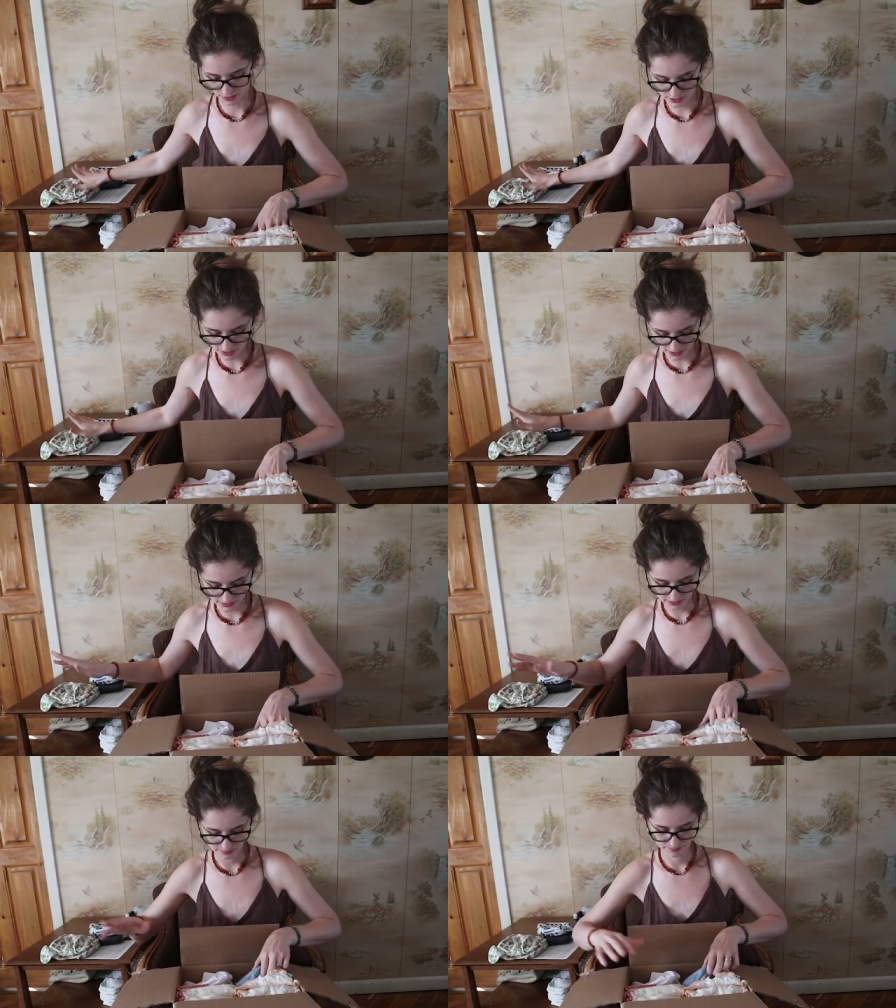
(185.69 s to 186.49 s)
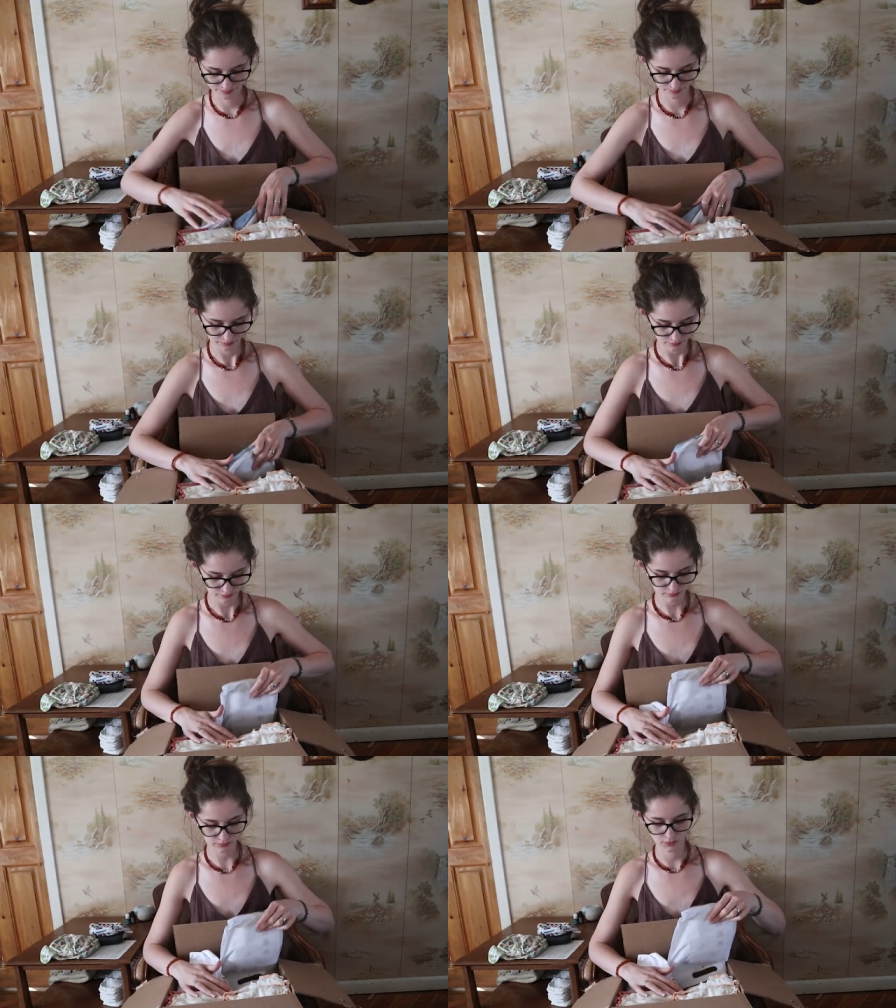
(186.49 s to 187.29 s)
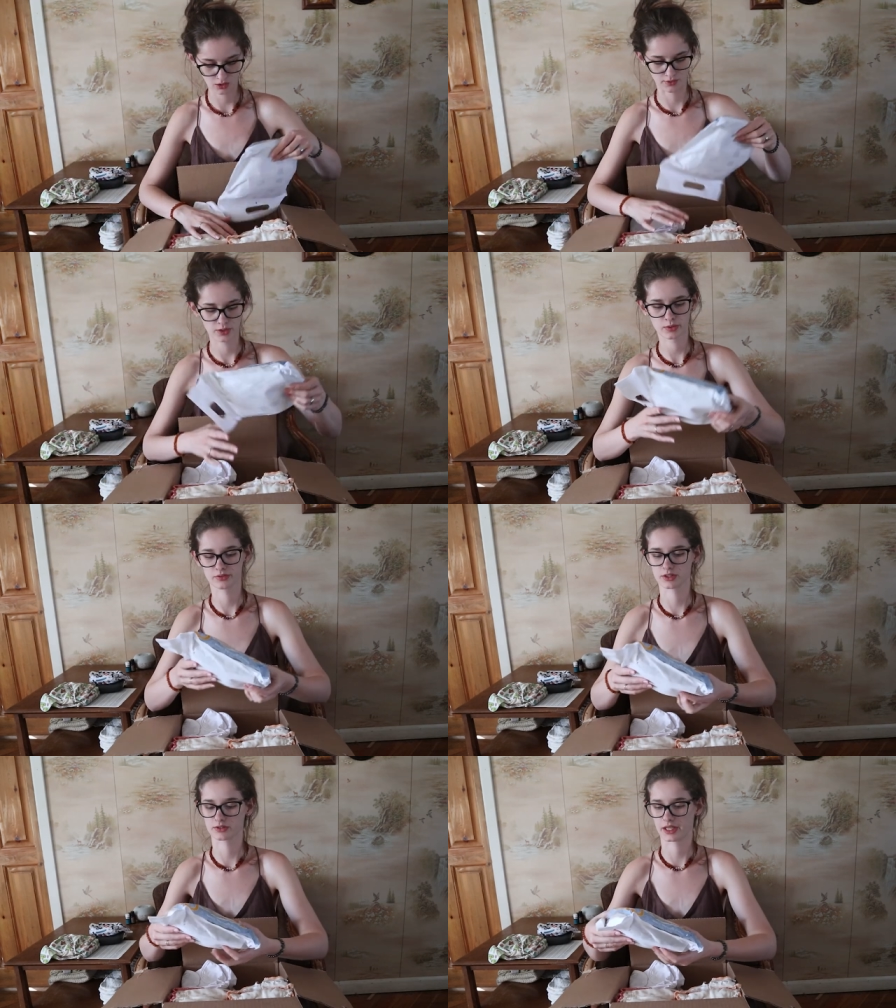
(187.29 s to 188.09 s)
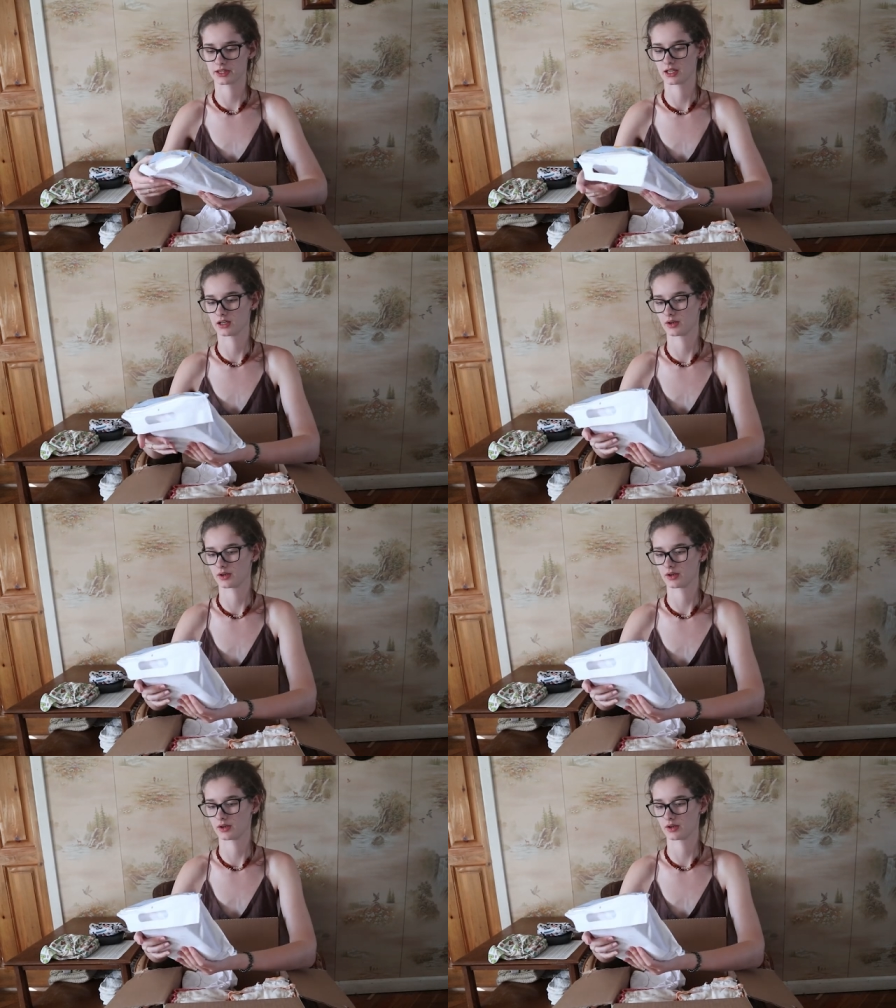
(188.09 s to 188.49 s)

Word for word: one size, oh this one feels really thick.